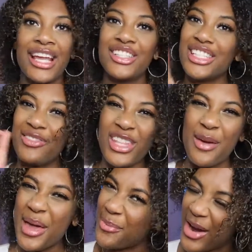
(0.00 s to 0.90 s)
just fill
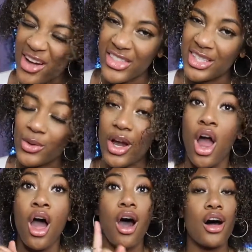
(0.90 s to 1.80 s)
that paper out in the store.
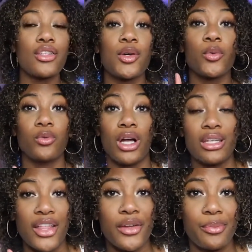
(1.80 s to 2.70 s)
Also,
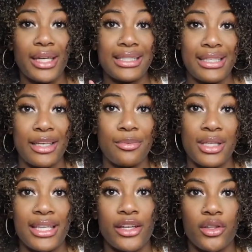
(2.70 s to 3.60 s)
another big tip,
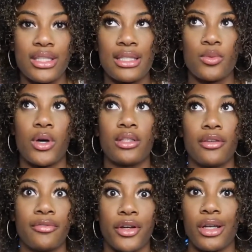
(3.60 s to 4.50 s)
because I know this is what
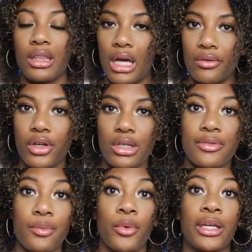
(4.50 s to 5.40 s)
deferred a lot of
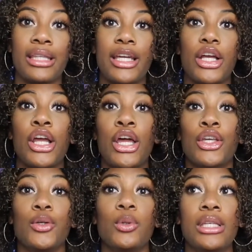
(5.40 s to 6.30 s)
girls from working there,
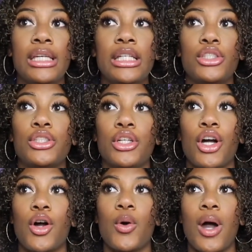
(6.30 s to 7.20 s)
you need to
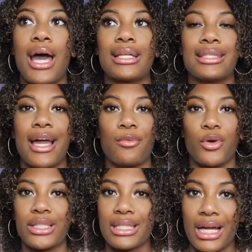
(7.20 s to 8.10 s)
go at a time
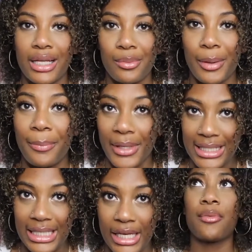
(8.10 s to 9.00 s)
where it's not going to be
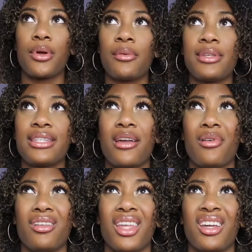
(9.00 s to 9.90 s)
busy. I'd probably say
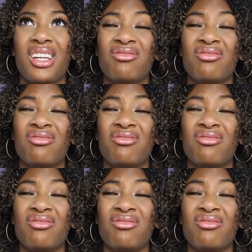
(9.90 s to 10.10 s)
around like